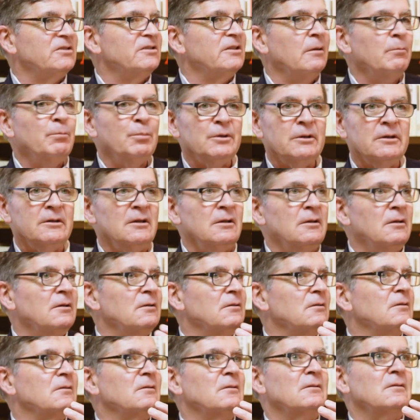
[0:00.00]
is
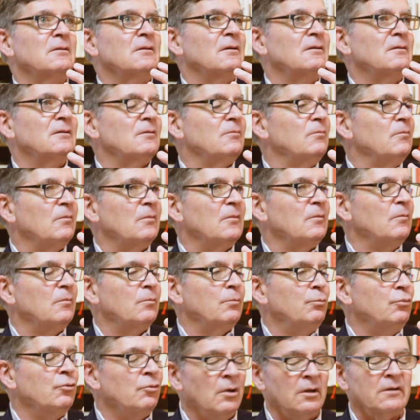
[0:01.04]
simply
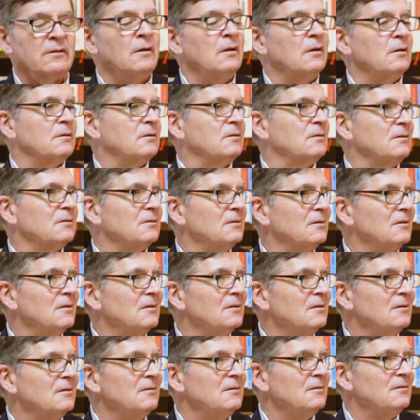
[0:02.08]
brilliant,
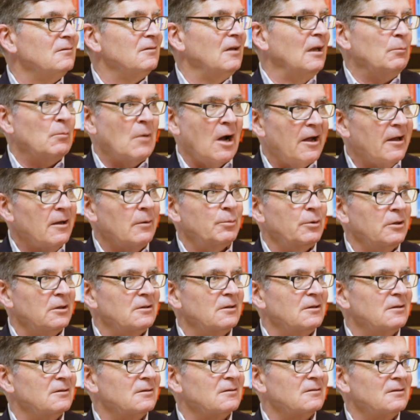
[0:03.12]
in my
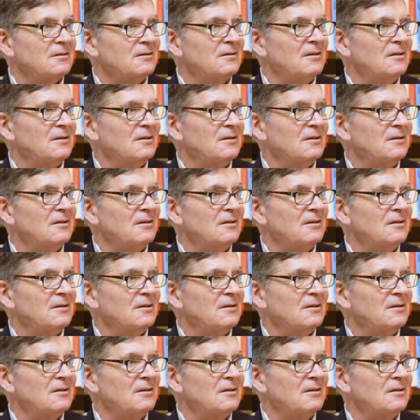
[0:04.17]
opinion.